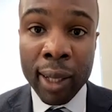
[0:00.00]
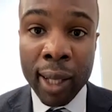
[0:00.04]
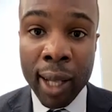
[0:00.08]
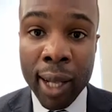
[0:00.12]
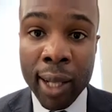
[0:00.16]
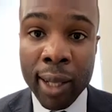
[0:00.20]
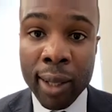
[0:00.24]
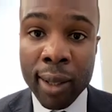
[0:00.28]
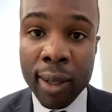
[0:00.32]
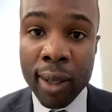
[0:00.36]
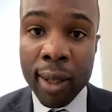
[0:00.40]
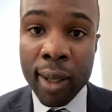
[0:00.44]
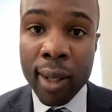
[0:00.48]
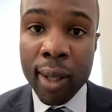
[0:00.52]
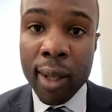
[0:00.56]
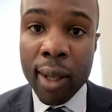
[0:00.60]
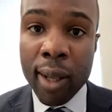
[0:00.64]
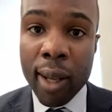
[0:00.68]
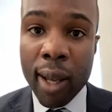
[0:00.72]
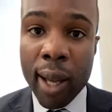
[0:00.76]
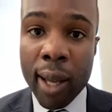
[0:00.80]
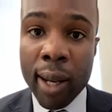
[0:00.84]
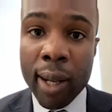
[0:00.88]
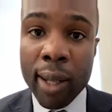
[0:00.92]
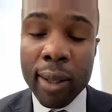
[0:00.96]
light,
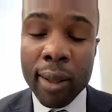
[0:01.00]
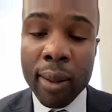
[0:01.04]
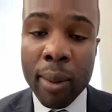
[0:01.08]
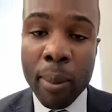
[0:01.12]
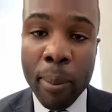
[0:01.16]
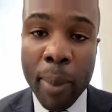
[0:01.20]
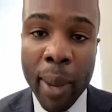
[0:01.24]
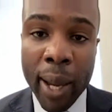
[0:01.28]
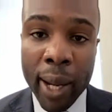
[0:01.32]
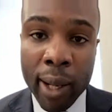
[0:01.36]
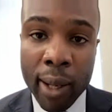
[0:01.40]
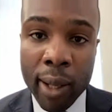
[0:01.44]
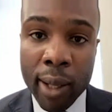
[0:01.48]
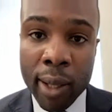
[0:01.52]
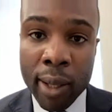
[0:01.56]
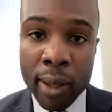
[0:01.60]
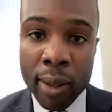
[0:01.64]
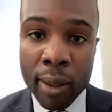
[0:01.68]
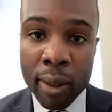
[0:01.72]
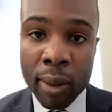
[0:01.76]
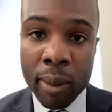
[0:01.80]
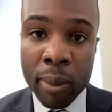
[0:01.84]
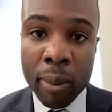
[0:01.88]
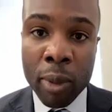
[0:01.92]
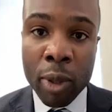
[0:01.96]
and it's a
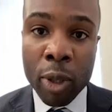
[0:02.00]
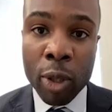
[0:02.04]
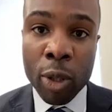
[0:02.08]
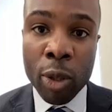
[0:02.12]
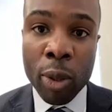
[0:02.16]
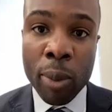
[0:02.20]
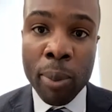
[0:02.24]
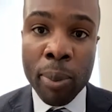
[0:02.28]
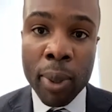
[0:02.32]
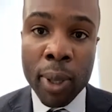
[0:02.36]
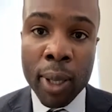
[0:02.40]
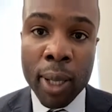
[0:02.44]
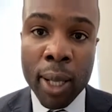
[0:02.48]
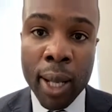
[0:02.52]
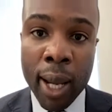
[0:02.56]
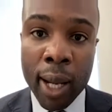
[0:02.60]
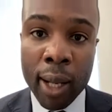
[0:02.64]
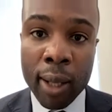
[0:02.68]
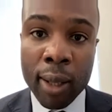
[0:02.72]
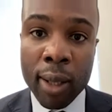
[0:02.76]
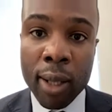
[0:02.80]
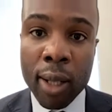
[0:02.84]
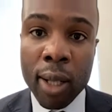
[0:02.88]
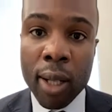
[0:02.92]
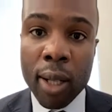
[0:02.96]
mechanism to
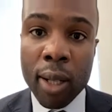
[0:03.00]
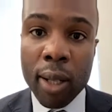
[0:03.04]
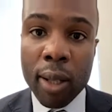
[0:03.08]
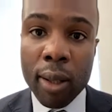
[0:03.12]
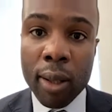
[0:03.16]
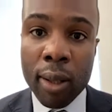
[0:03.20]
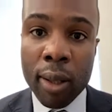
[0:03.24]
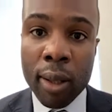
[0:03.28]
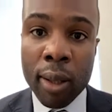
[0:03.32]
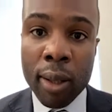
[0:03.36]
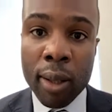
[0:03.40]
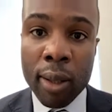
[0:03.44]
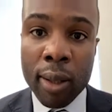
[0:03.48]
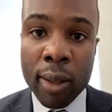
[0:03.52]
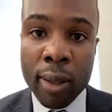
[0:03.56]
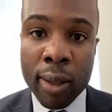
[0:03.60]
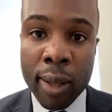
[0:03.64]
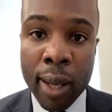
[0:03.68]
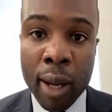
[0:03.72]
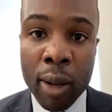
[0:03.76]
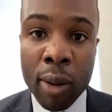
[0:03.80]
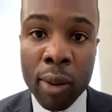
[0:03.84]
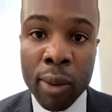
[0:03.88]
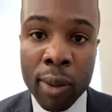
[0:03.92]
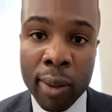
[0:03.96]
protect the
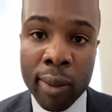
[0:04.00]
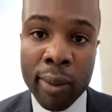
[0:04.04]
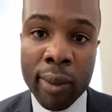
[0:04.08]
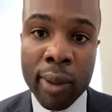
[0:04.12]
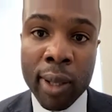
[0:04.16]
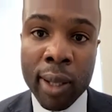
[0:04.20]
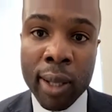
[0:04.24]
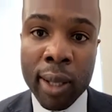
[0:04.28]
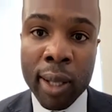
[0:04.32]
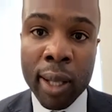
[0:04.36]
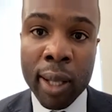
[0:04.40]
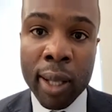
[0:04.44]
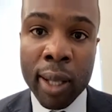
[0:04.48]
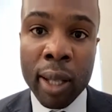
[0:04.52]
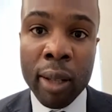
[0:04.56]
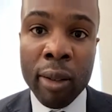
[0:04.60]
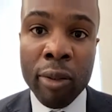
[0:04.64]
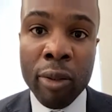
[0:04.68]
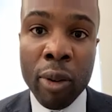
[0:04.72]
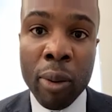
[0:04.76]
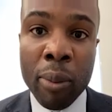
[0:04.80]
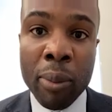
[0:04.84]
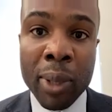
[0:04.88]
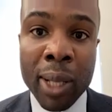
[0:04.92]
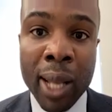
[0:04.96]
cells of the skin
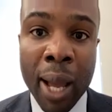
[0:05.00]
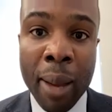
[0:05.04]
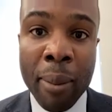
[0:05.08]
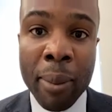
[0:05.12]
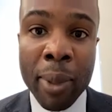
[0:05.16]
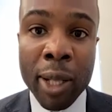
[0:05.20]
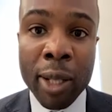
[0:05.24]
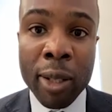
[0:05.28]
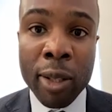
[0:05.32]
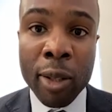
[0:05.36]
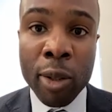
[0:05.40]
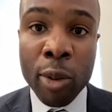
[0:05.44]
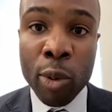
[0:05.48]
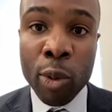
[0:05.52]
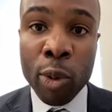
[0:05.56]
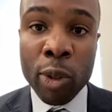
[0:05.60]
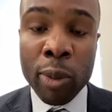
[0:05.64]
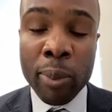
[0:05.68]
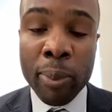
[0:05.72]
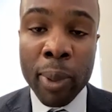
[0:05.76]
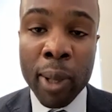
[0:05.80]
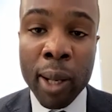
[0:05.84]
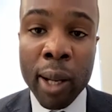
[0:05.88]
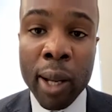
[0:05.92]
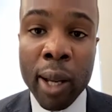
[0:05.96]
from damage caused
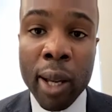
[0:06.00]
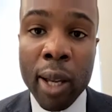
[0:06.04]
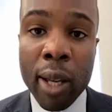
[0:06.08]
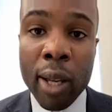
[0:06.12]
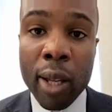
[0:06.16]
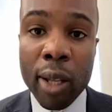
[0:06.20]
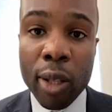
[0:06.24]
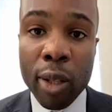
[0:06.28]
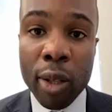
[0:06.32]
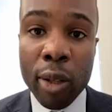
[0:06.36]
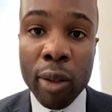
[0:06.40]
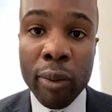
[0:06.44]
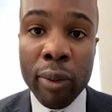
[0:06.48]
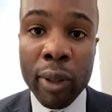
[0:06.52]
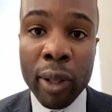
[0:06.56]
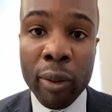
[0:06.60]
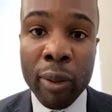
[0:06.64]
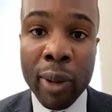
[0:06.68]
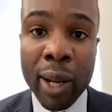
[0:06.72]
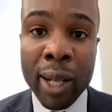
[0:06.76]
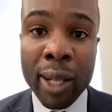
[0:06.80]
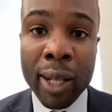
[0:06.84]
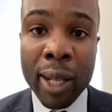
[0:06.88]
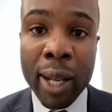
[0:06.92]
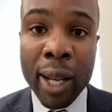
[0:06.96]
by UV
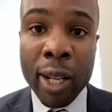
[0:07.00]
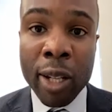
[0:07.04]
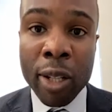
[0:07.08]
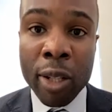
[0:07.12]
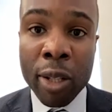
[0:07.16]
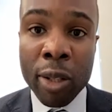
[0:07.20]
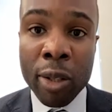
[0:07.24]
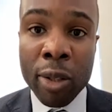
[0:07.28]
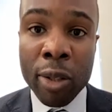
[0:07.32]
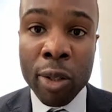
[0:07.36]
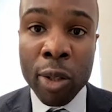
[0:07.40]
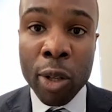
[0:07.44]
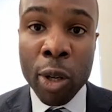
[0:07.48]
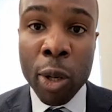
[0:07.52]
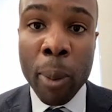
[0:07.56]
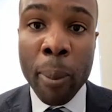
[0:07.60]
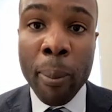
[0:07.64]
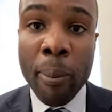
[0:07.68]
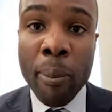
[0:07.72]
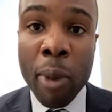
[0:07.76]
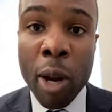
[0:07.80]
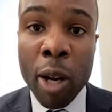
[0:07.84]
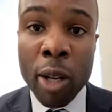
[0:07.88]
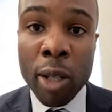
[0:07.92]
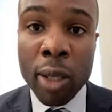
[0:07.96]
radiation. So
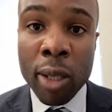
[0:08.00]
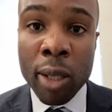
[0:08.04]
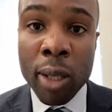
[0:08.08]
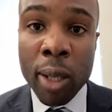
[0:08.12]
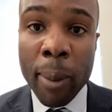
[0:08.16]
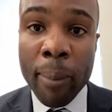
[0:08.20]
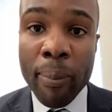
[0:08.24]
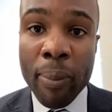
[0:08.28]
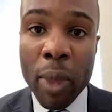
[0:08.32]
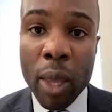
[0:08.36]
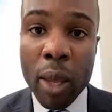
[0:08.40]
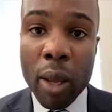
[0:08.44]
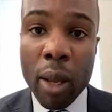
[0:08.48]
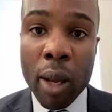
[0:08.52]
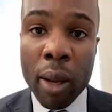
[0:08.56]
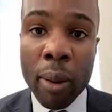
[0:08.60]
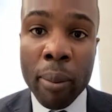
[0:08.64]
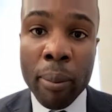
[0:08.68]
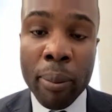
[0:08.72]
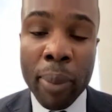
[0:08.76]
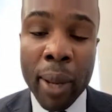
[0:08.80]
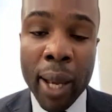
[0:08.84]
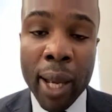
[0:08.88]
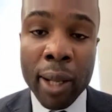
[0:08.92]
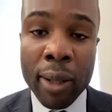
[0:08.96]
most
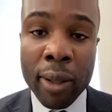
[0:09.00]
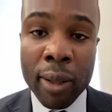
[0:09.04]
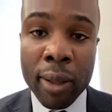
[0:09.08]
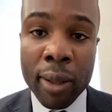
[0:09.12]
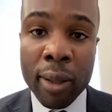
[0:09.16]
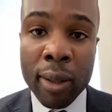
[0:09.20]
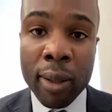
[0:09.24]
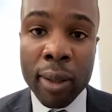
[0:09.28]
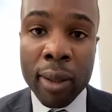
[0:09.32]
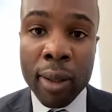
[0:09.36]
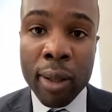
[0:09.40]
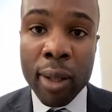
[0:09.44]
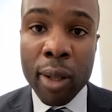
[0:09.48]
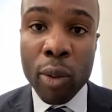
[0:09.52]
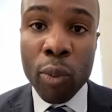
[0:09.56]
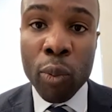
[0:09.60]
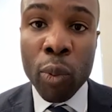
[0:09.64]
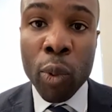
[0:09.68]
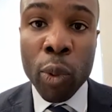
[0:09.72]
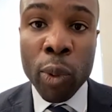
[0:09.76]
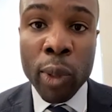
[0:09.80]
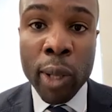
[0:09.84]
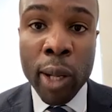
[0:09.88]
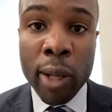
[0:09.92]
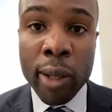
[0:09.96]
patients
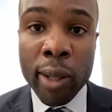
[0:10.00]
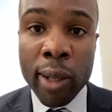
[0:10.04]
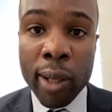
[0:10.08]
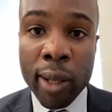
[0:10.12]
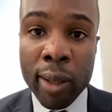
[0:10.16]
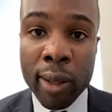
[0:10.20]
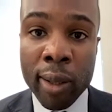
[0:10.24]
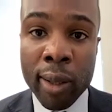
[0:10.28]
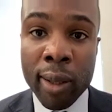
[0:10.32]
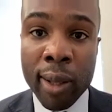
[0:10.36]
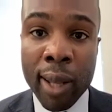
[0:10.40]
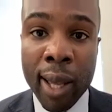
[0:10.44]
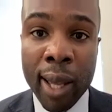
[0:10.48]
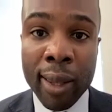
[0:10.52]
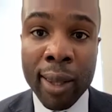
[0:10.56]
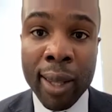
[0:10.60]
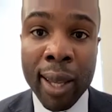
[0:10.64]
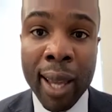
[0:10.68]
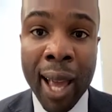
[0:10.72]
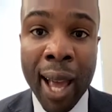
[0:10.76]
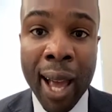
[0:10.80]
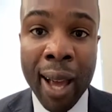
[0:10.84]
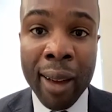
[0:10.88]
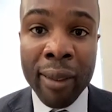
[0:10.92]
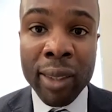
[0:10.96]
will notice that they
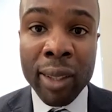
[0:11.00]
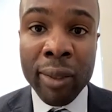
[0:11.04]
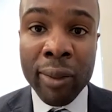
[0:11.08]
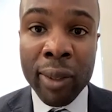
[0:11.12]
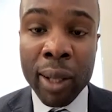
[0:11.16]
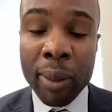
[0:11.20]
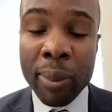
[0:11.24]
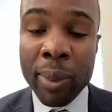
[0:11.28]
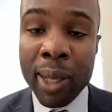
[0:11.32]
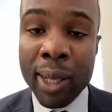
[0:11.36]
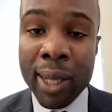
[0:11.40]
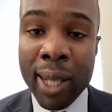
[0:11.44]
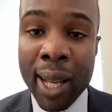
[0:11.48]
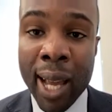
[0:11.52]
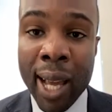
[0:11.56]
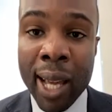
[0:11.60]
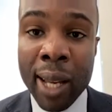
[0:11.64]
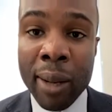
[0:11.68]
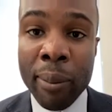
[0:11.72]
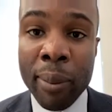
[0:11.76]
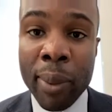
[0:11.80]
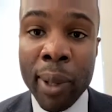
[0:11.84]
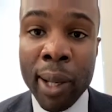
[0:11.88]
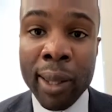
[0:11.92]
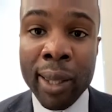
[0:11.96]
have developed a
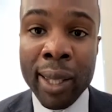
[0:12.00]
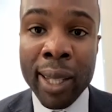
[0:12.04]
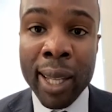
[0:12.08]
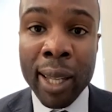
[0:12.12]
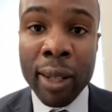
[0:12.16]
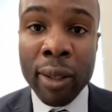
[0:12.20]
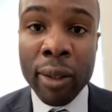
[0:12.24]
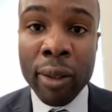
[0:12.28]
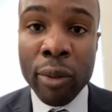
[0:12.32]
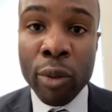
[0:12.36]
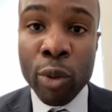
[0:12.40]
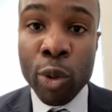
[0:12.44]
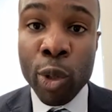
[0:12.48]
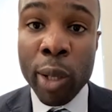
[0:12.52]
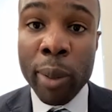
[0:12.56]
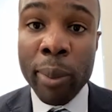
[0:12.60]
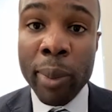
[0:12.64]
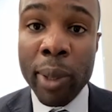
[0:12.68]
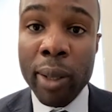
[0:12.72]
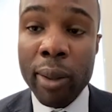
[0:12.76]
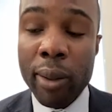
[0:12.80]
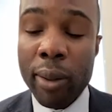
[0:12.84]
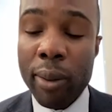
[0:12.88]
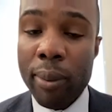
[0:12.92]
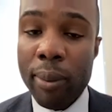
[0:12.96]
tan by the end of
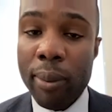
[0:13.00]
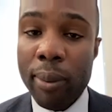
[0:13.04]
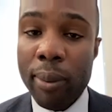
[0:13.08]
treatment.